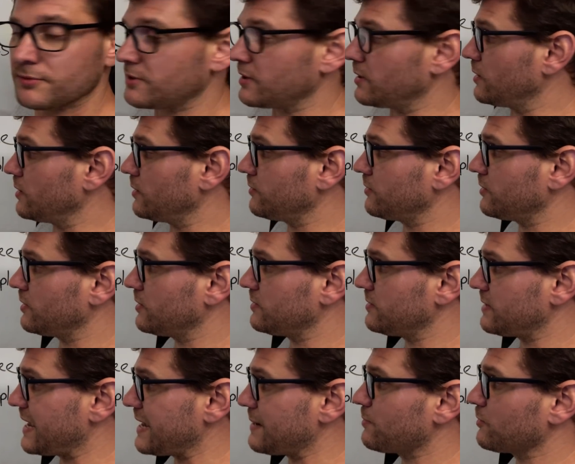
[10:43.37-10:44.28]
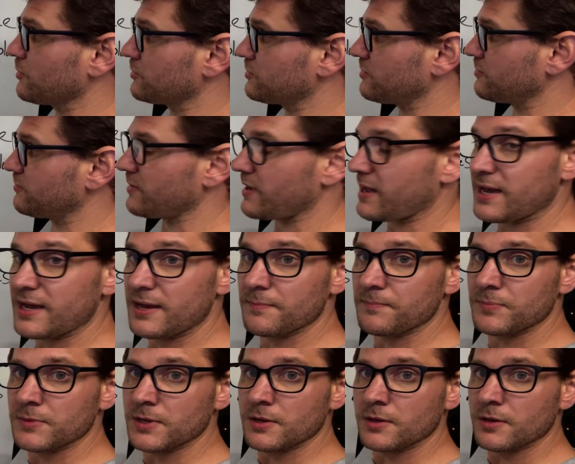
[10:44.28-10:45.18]
the neighbors of
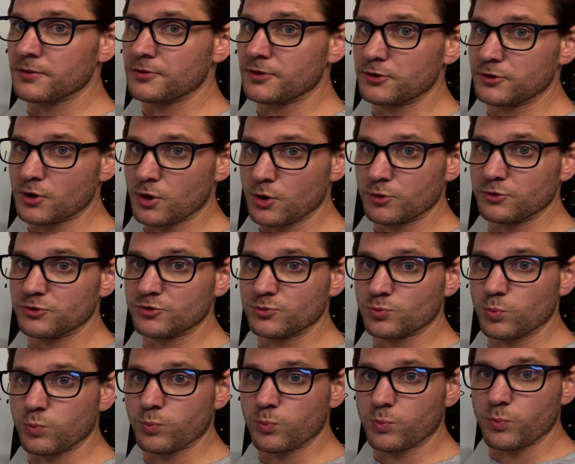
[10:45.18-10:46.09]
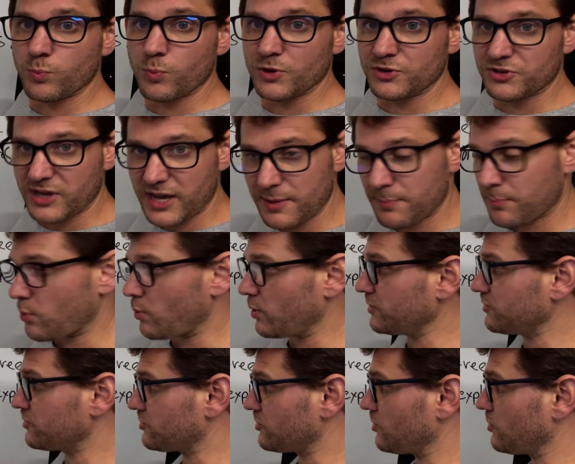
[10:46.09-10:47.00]
A, the nodes which A
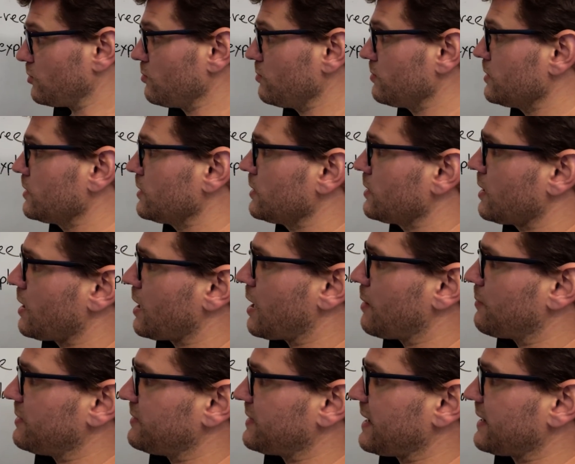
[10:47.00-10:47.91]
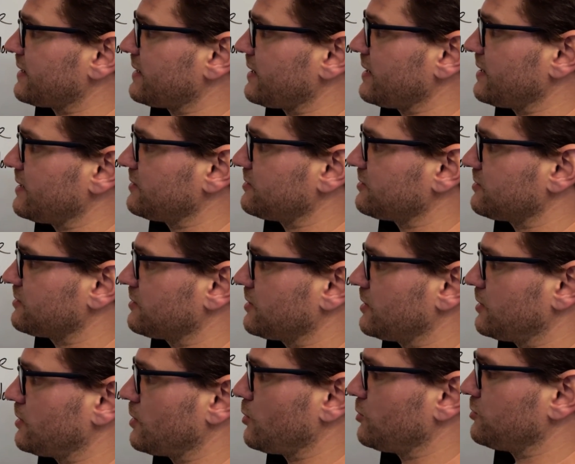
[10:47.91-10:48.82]
points to. In that case,
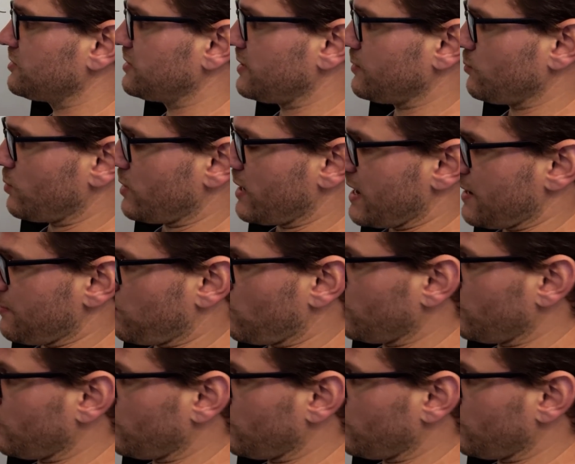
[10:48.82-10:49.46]
the nodes that A